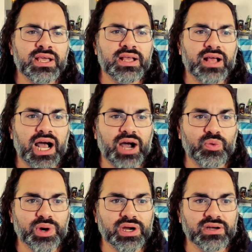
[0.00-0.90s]

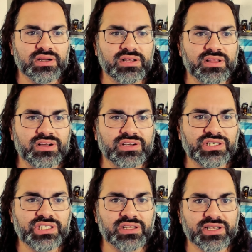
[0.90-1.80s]
where
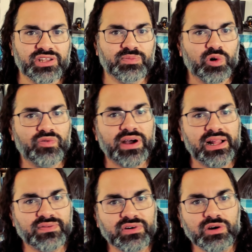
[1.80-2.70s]
she looked at the profile
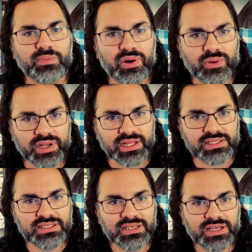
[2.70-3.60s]
of her
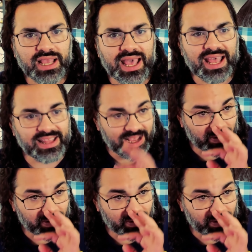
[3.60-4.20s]
opponent, and they were